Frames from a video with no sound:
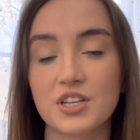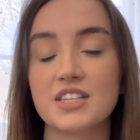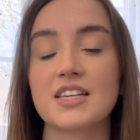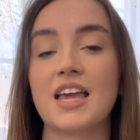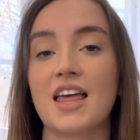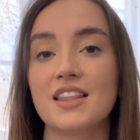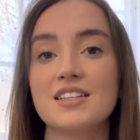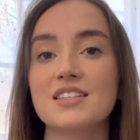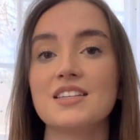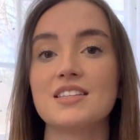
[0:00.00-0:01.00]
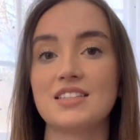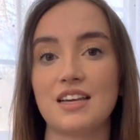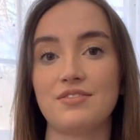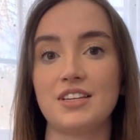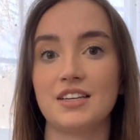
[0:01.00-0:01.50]
Because again, this is a
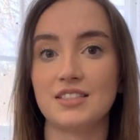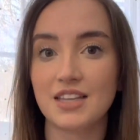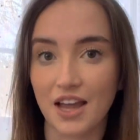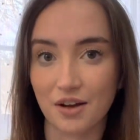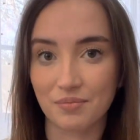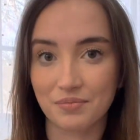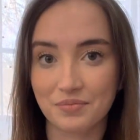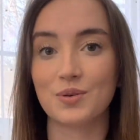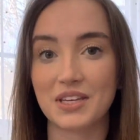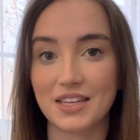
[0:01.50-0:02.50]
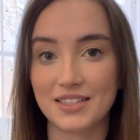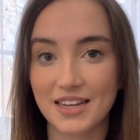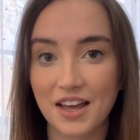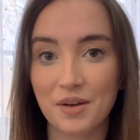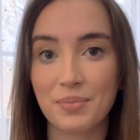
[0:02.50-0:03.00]
safety exam. Key
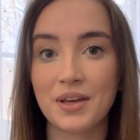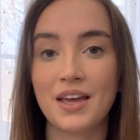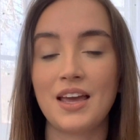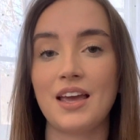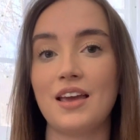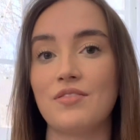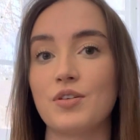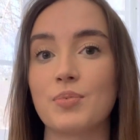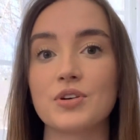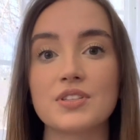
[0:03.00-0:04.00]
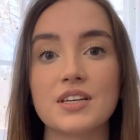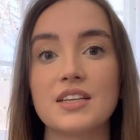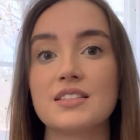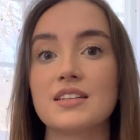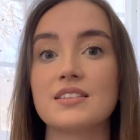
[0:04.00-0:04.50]
tip, if the person
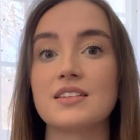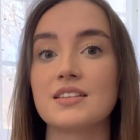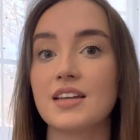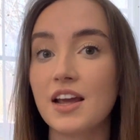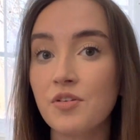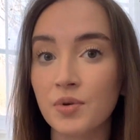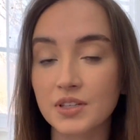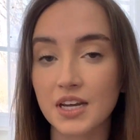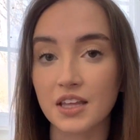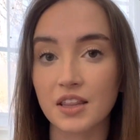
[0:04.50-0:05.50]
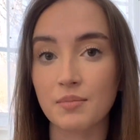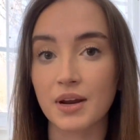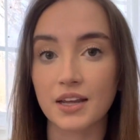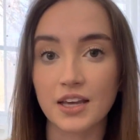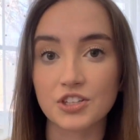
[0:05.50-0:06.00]
needs to sit down while taking the
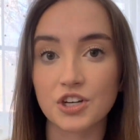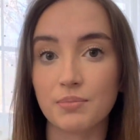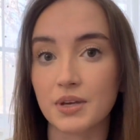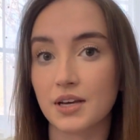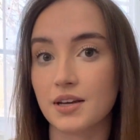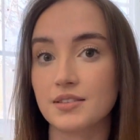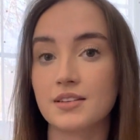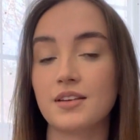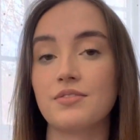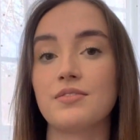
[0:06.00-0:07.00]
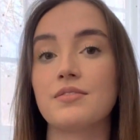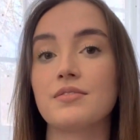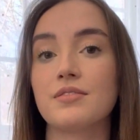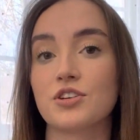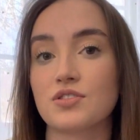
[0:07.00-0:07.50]
medication because if
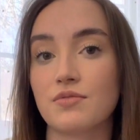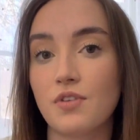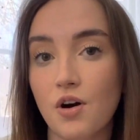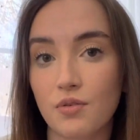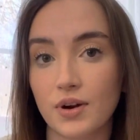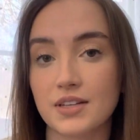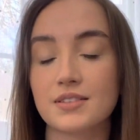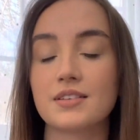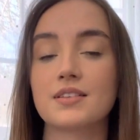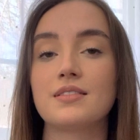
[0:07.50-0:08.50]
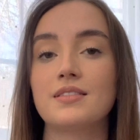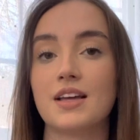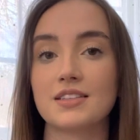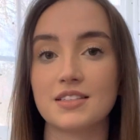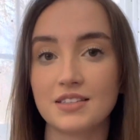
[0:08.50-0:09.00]
there's a fall risk,
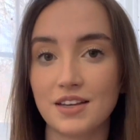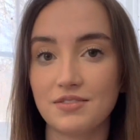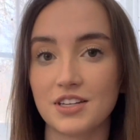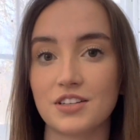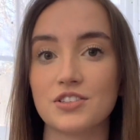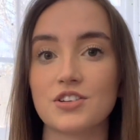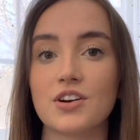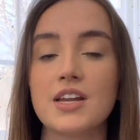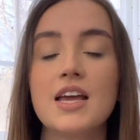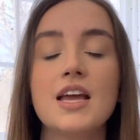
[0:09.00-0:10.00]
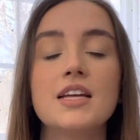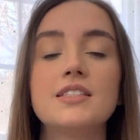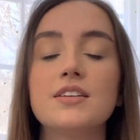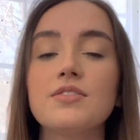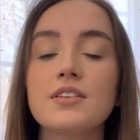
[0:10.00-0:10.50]
that's a safety concern.
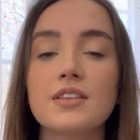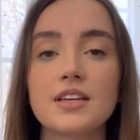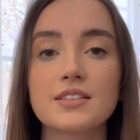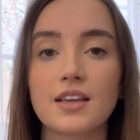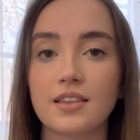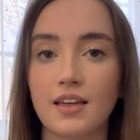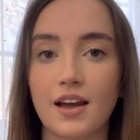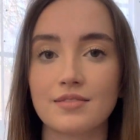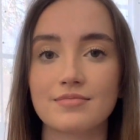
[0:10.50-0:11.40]
Different things like that.